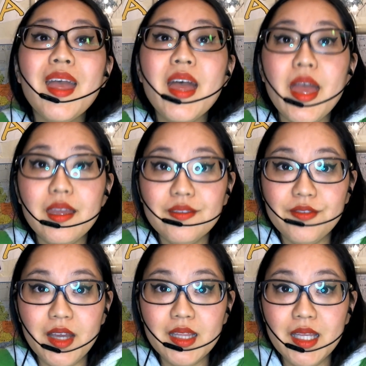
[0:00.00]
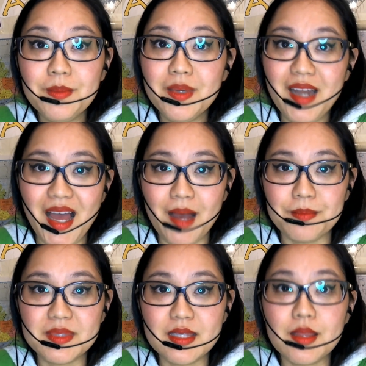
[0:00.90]
And finally,
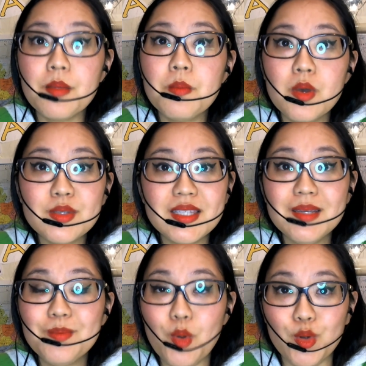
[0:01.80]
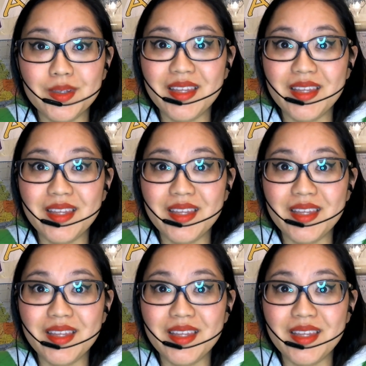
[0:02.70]
perhaps the most important